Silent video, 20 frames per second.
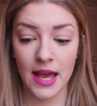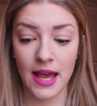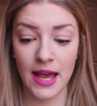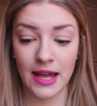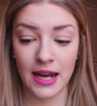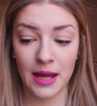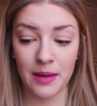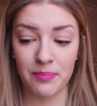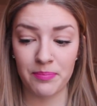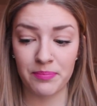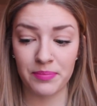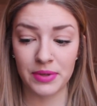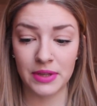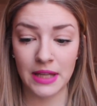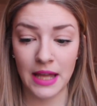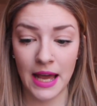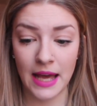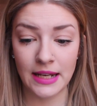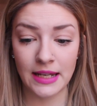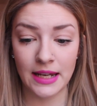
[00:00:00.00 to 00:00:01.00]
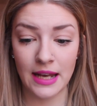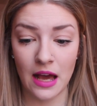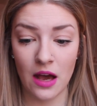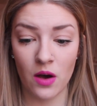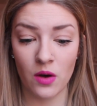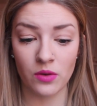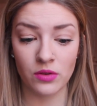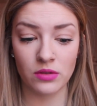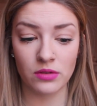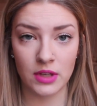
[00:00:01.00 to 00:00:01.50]
and I plan it
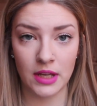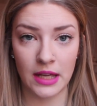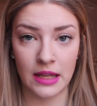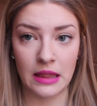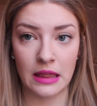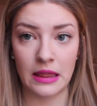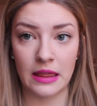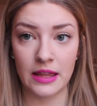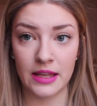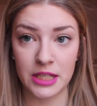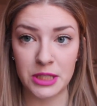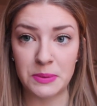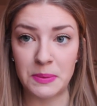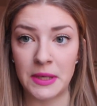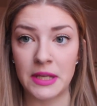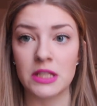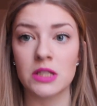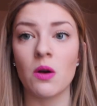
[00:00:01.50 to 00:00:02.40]
out in this week.